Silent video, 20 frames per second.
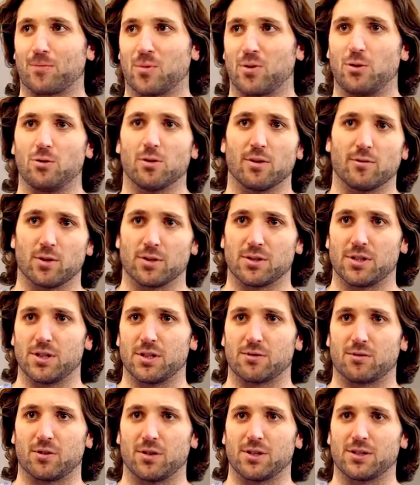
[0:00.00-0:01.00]

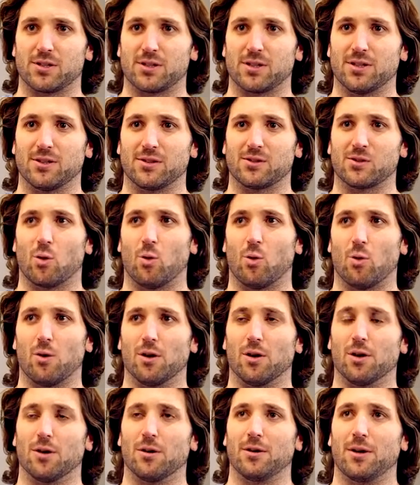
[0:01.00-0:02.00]
universities for instance,
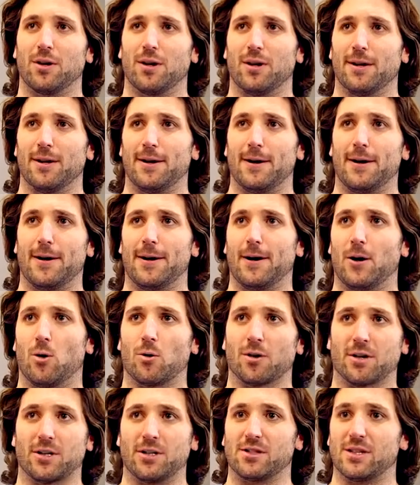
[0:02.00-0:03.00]
or uh,
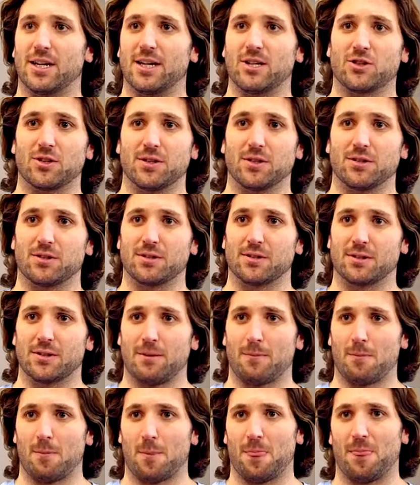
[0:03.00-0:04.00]
organizations
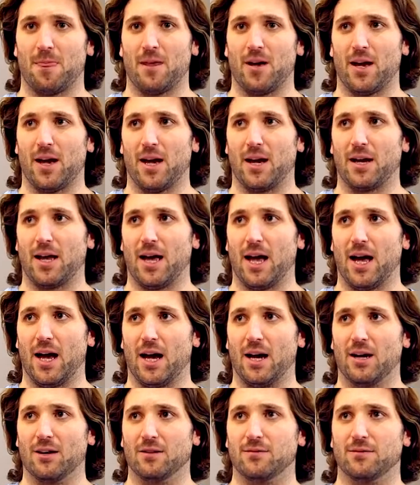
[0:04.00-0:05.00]
that
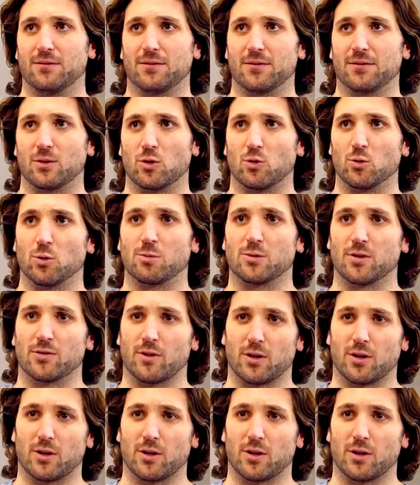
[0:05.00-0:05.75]
have groups of